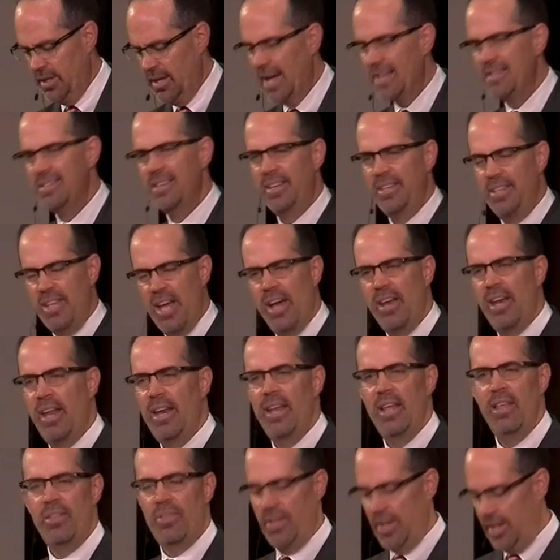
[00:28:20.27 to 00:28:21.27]
Has it done
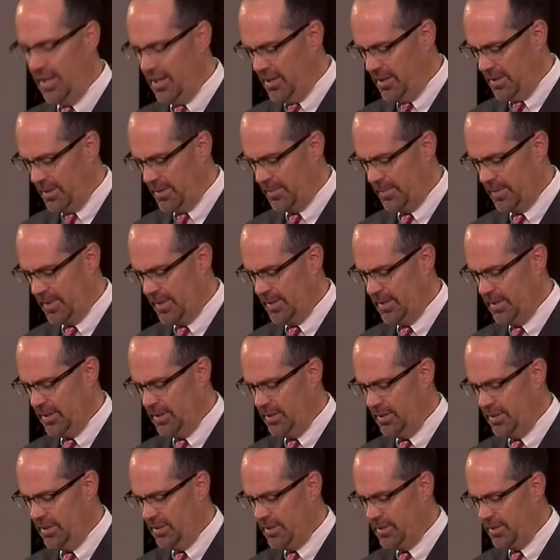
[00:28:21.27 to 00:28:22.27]
anything
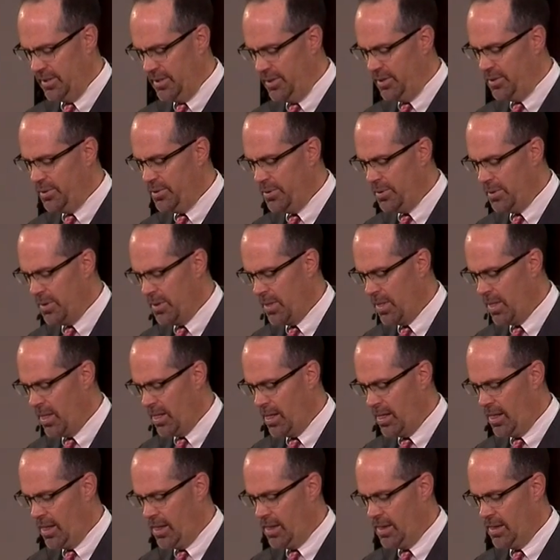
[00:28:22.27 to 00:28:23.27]
to you?
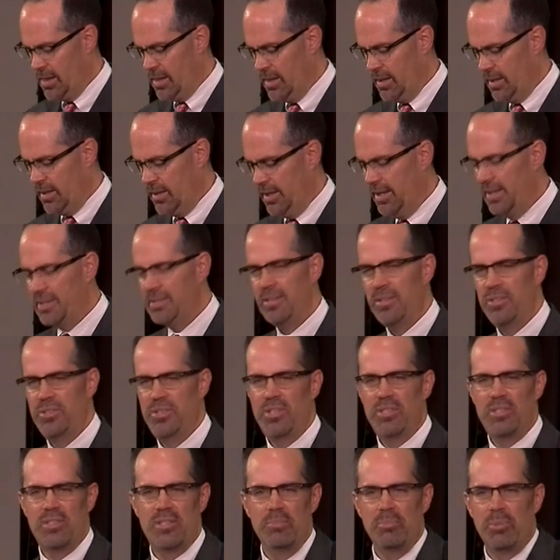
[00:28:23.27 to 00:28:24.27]
Is it
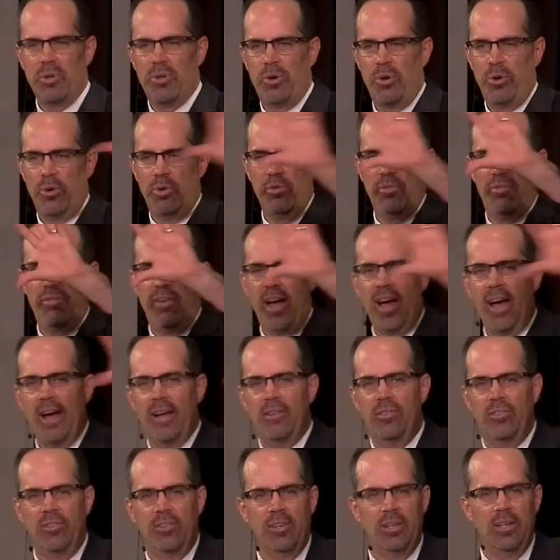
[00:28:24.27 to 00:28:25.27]
just some cold
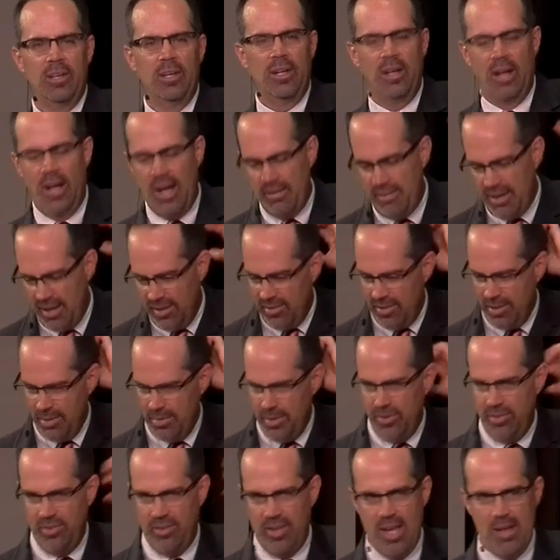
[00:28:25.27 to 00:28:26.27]
facts? I've had
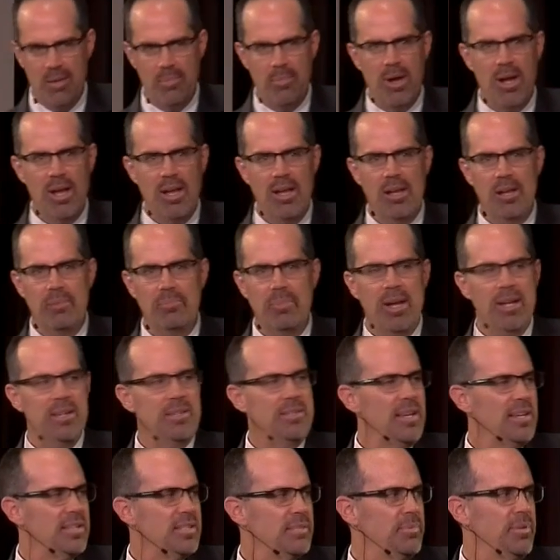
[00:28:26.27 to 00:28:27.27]
someone say, My, my
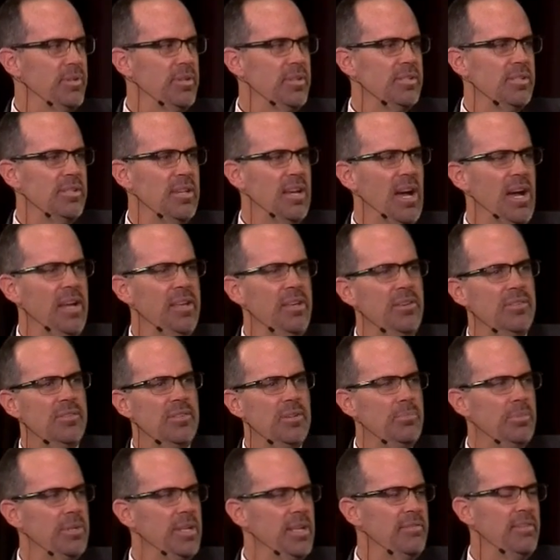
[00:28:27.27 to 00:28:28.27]
testimony is I used
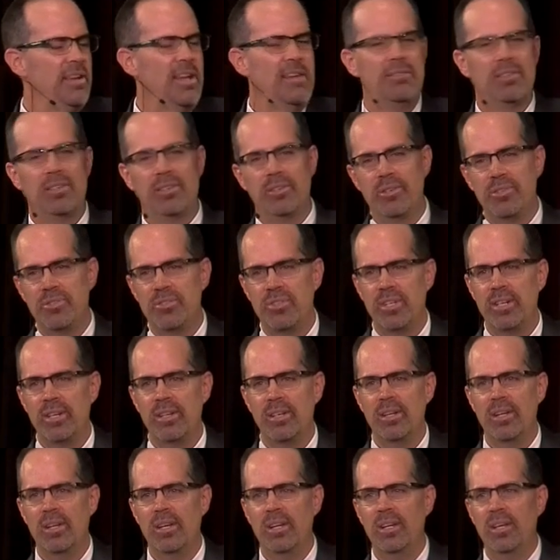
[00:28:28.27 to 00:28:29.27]
to believe in
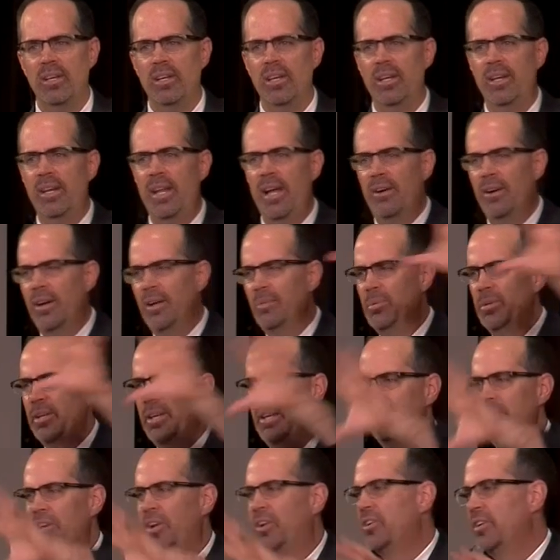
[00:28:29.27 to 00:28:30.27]
evolution, and now I
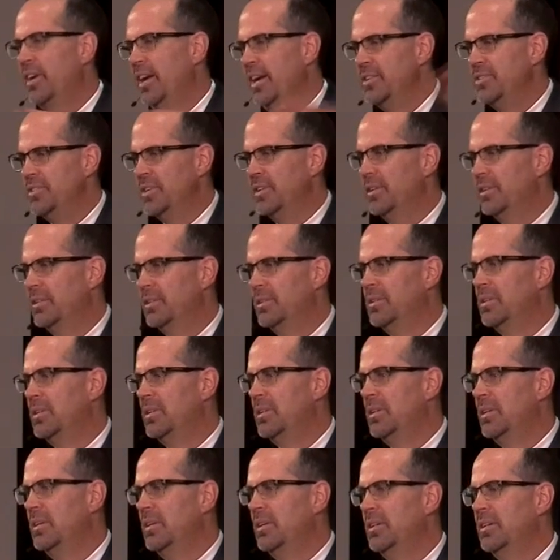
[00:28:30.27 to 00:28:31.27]
believe in creation.
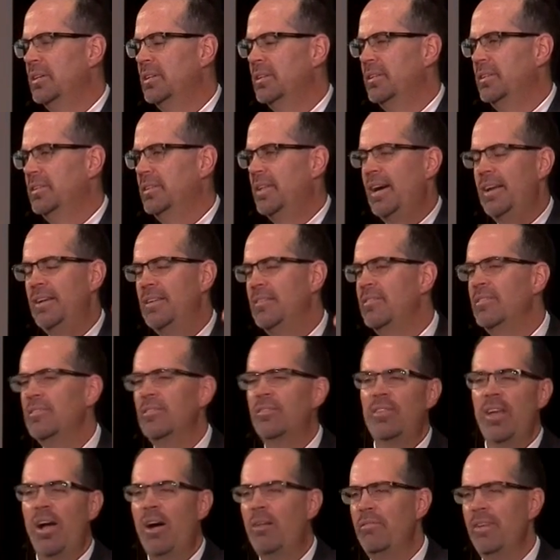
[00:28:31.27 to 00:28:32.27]
That isn't
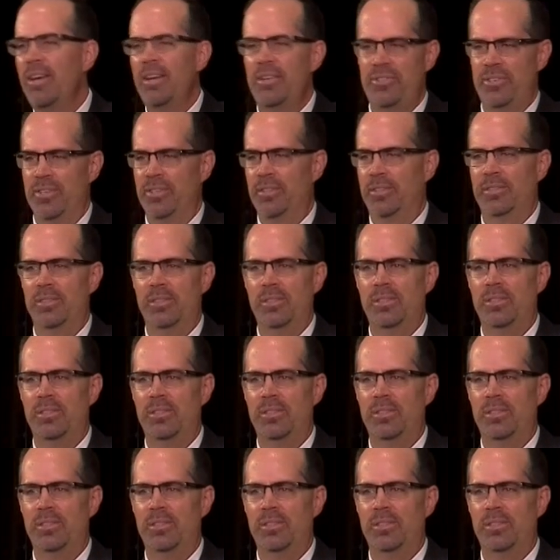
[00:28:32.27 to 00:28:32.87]
salvation.